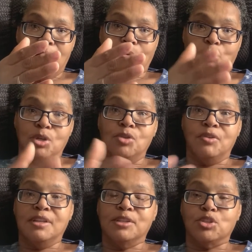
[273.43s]
when you
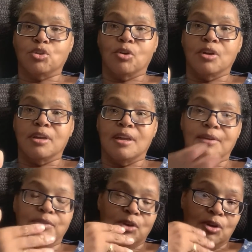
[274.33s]
read the story,
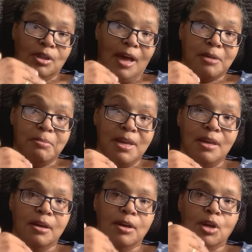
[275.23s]
if you're like
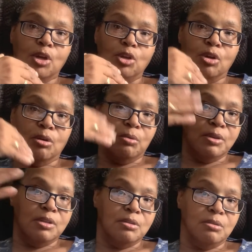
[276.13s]
me, you're going
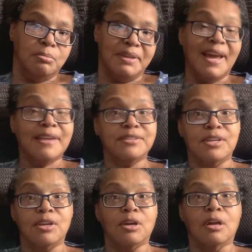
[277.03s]
to be
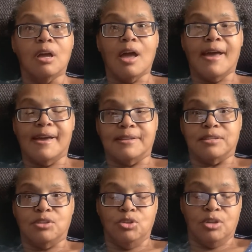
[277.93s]
guessing as
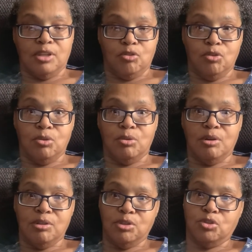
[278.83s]
you get through
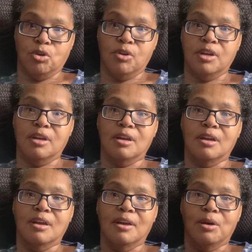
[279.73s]
the story.
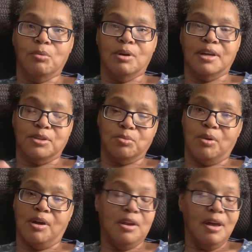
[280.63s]
Well, guess
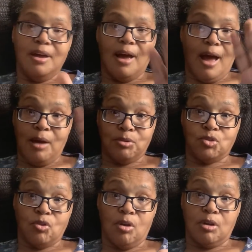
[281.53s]
what? I was
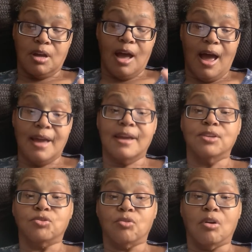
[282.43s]
wrong. I
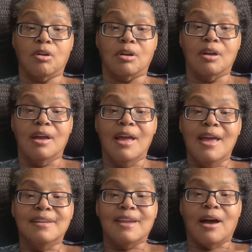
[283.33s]
guessed wrong.
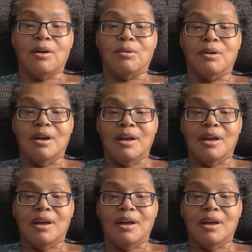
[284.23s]
Now,